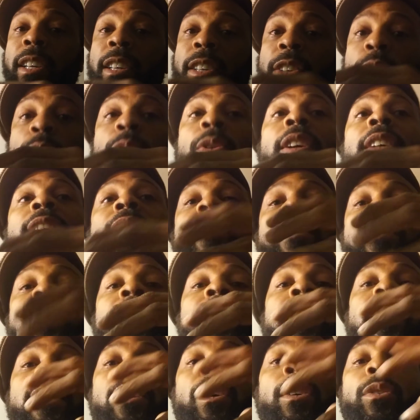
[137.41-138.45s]
You can
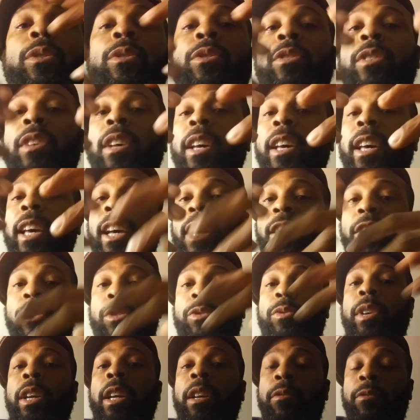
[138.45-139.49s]
see those
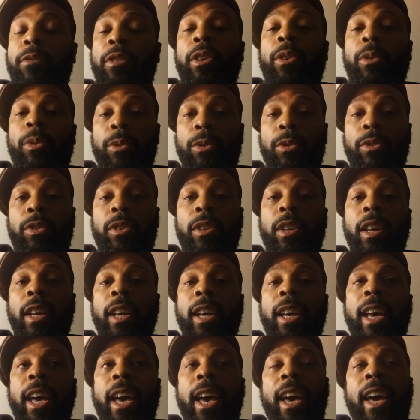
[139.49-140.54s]
extreme views.
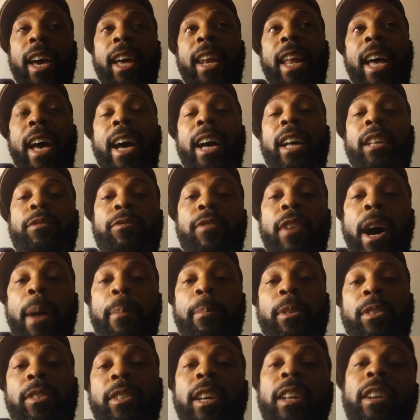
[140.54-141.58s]
And as
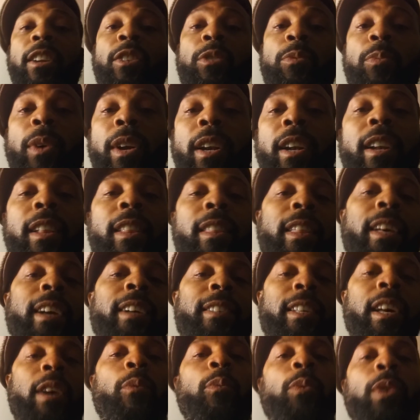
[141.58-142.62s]
5%ers, one of the
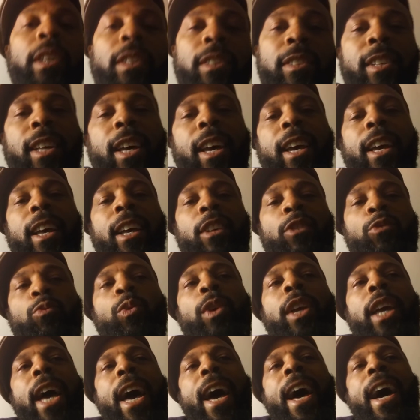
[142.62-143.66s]
things that we say is
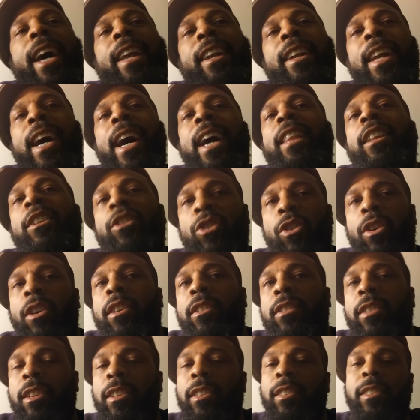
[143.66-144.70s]
we add knowledge
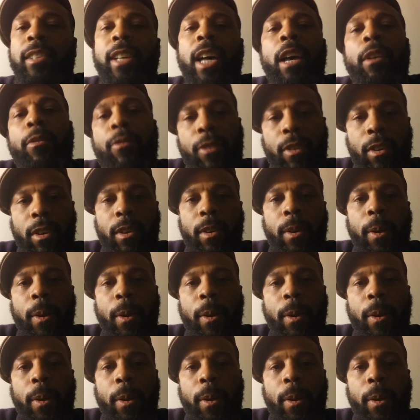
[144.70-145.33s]
on to the cipher.